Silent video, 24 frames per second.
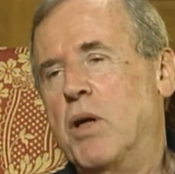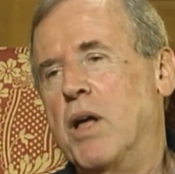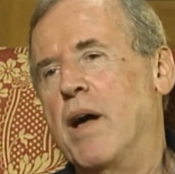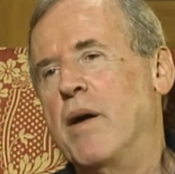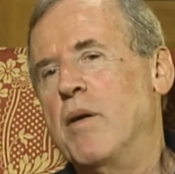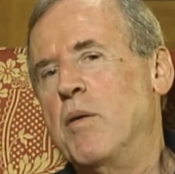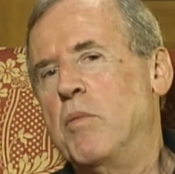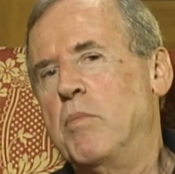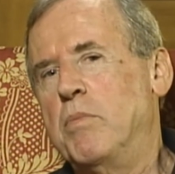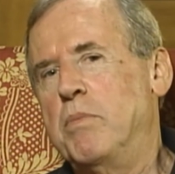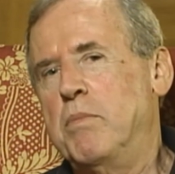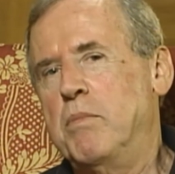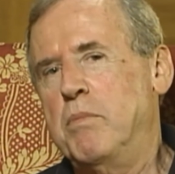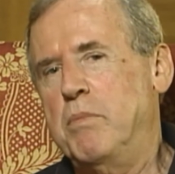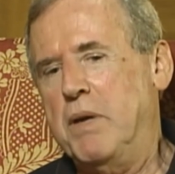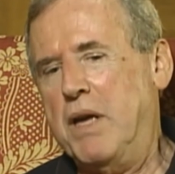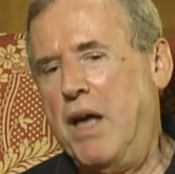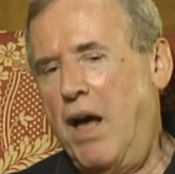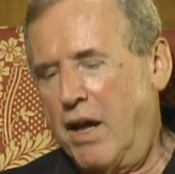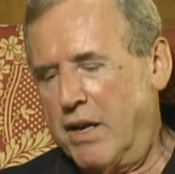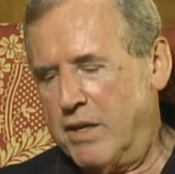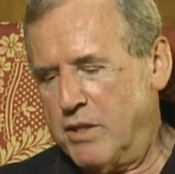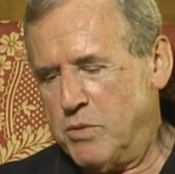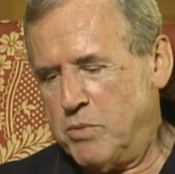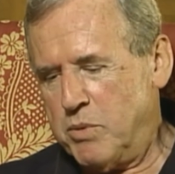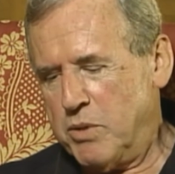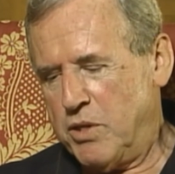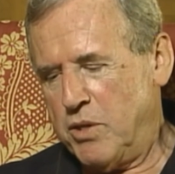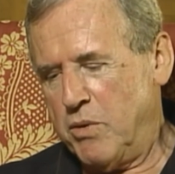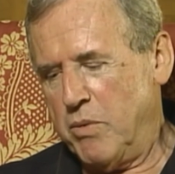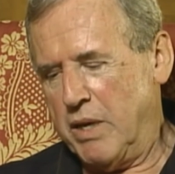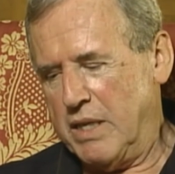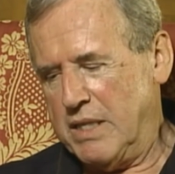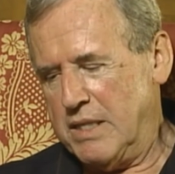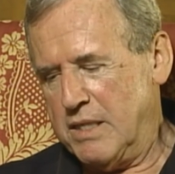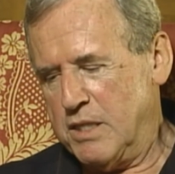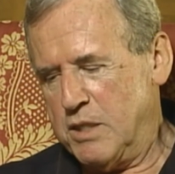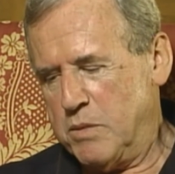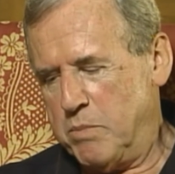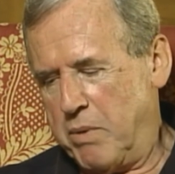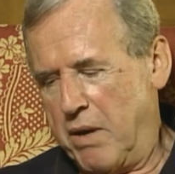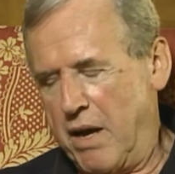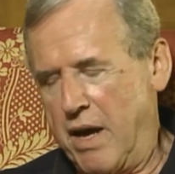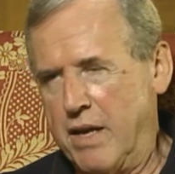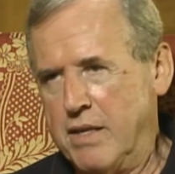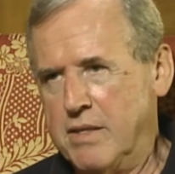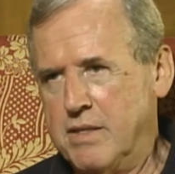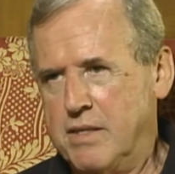I'll be honest with you. I
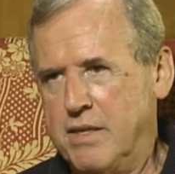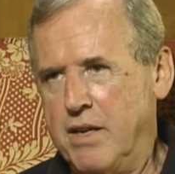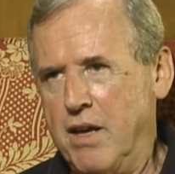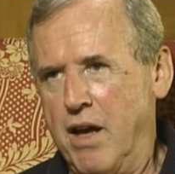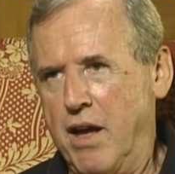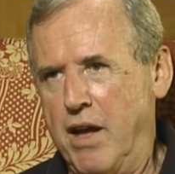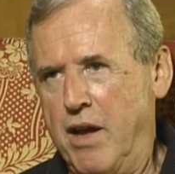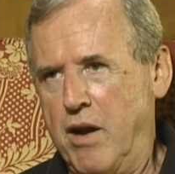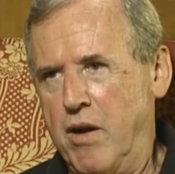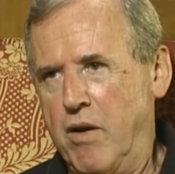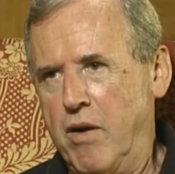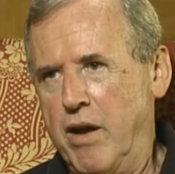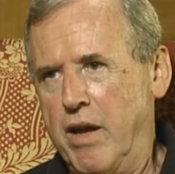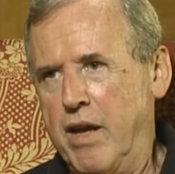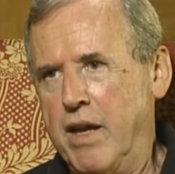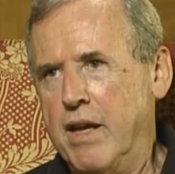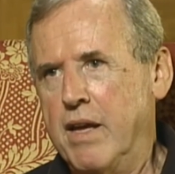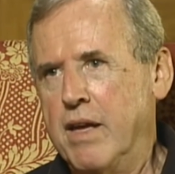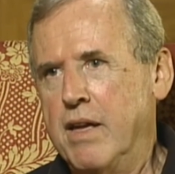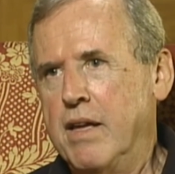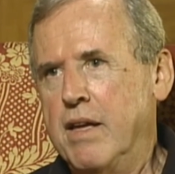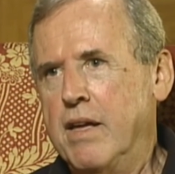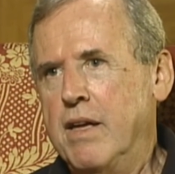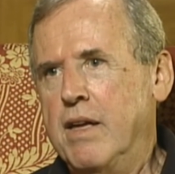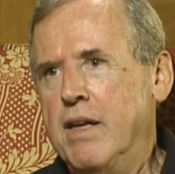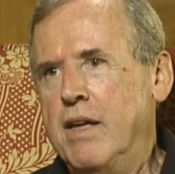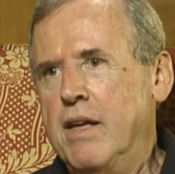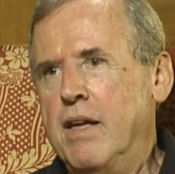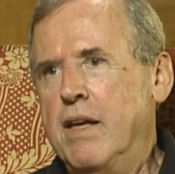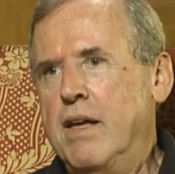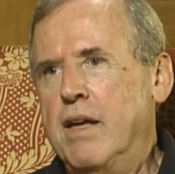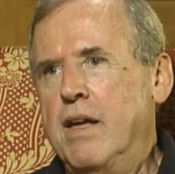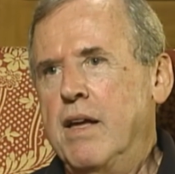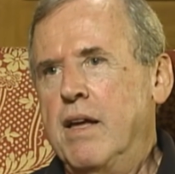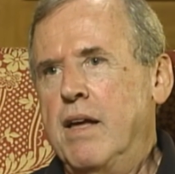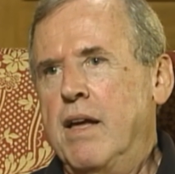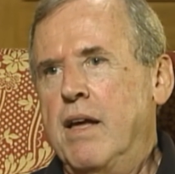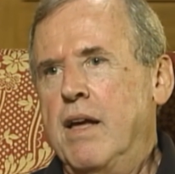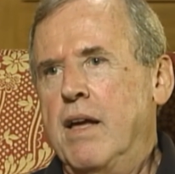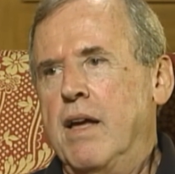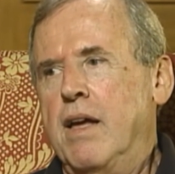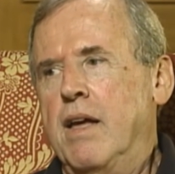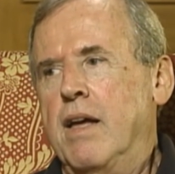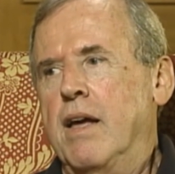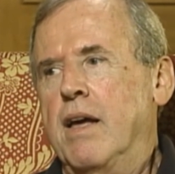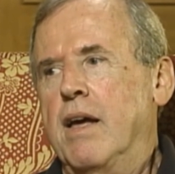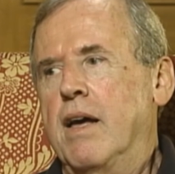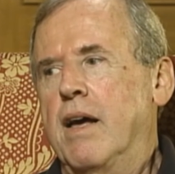despise the IRA
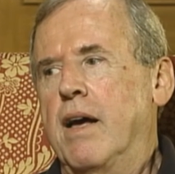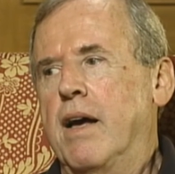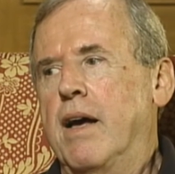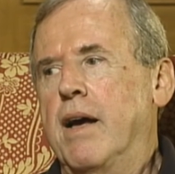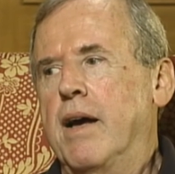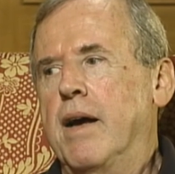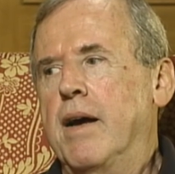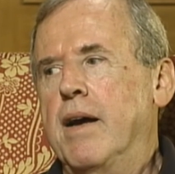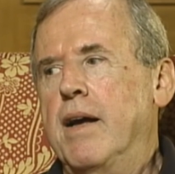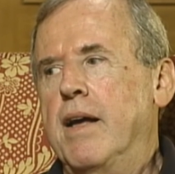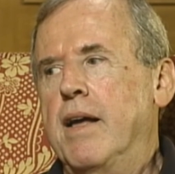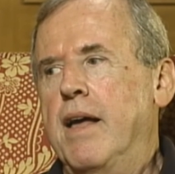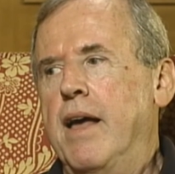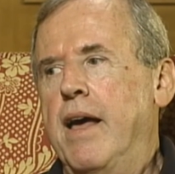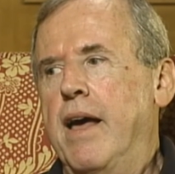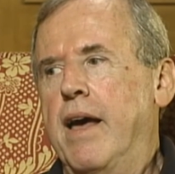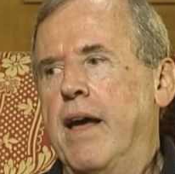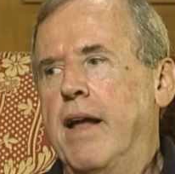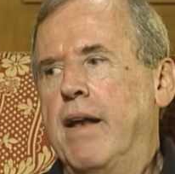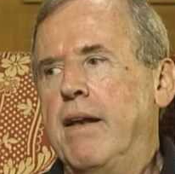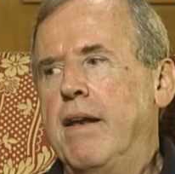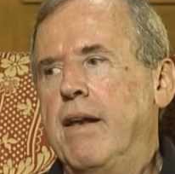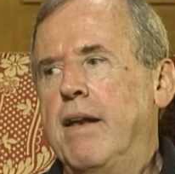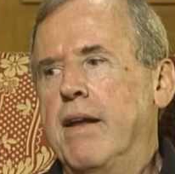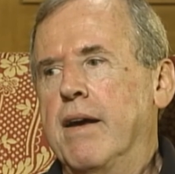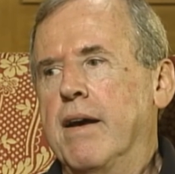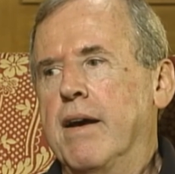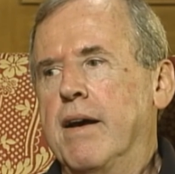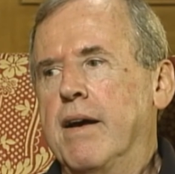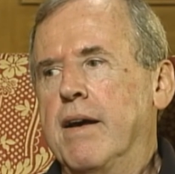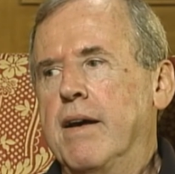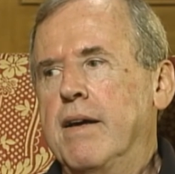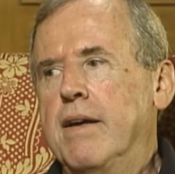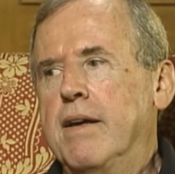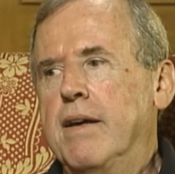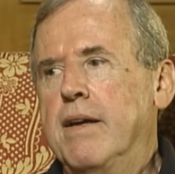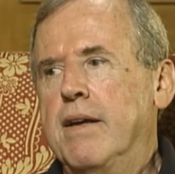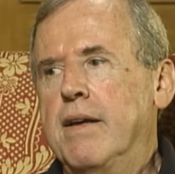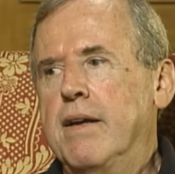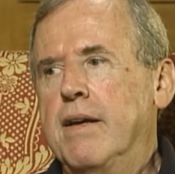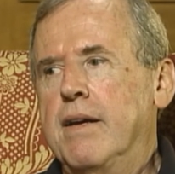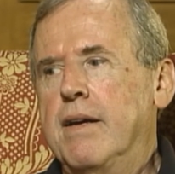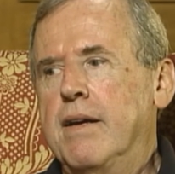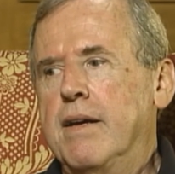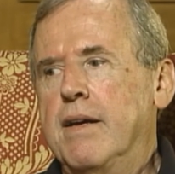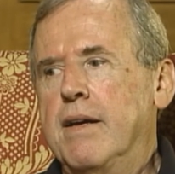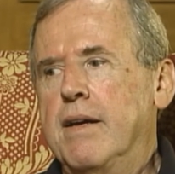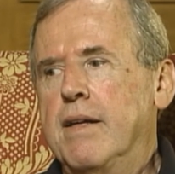uh, and uh,
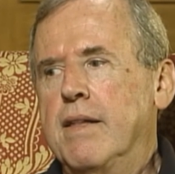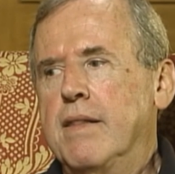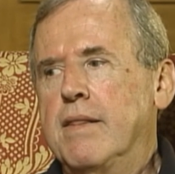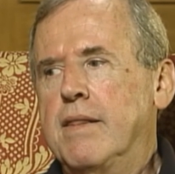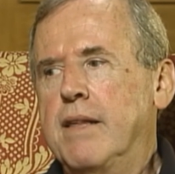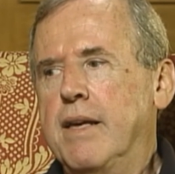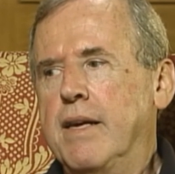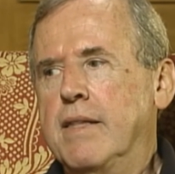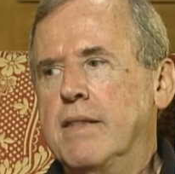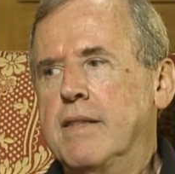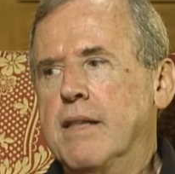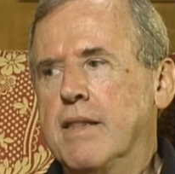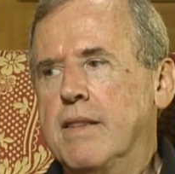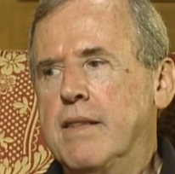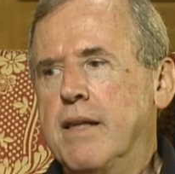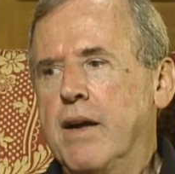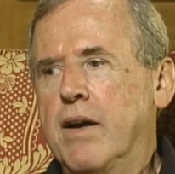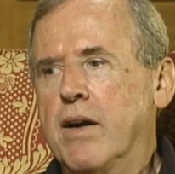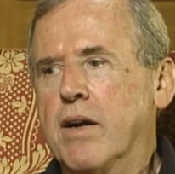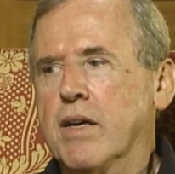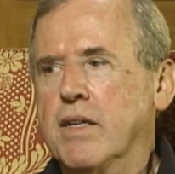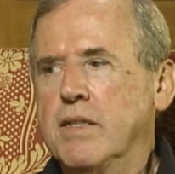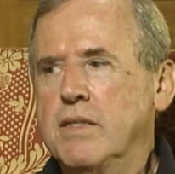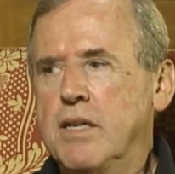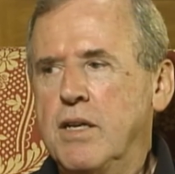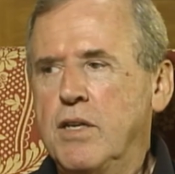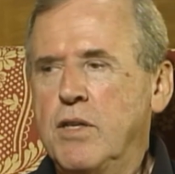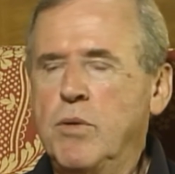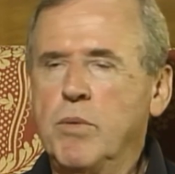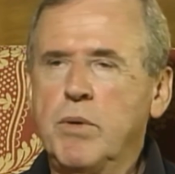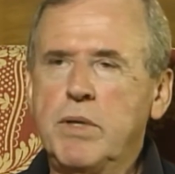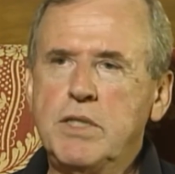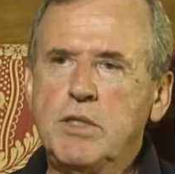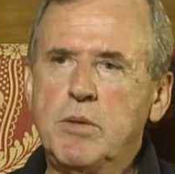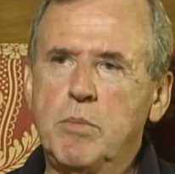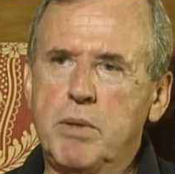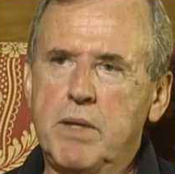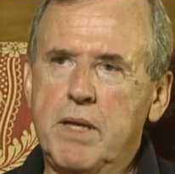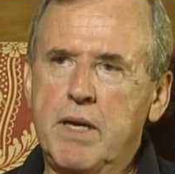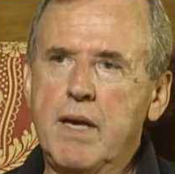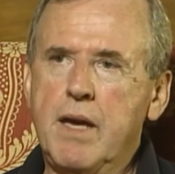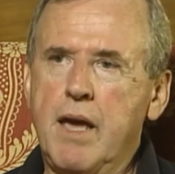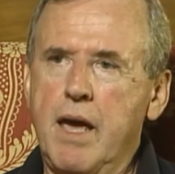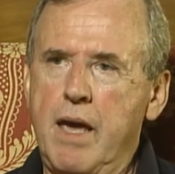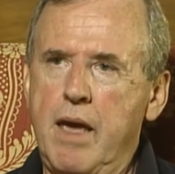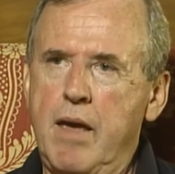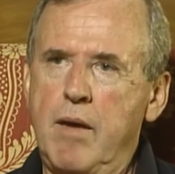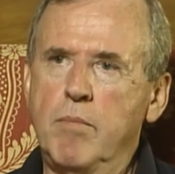think that they are continuing to play
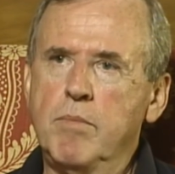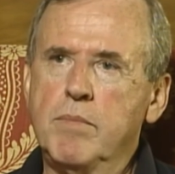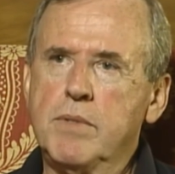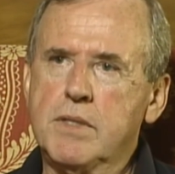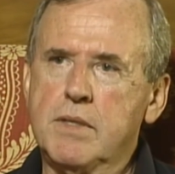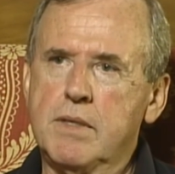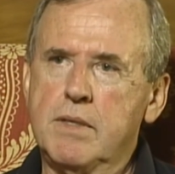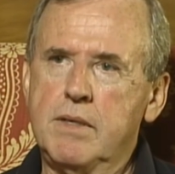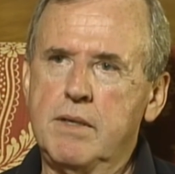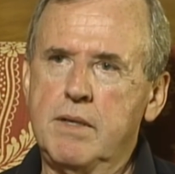games.